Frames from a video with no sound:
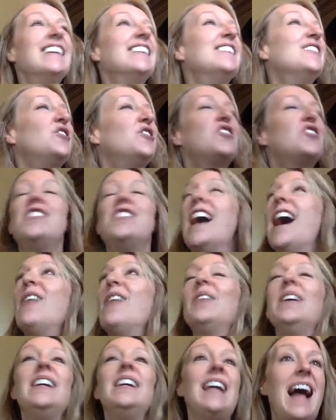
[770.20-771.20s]

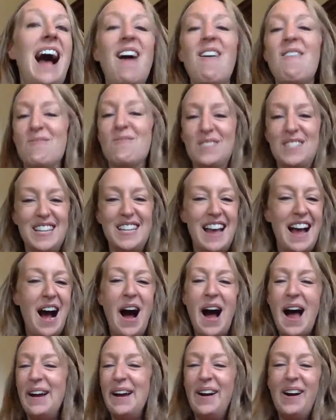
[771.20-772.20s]
Shout it out.
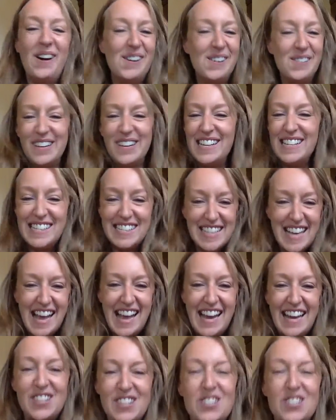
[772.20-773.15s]
I always say,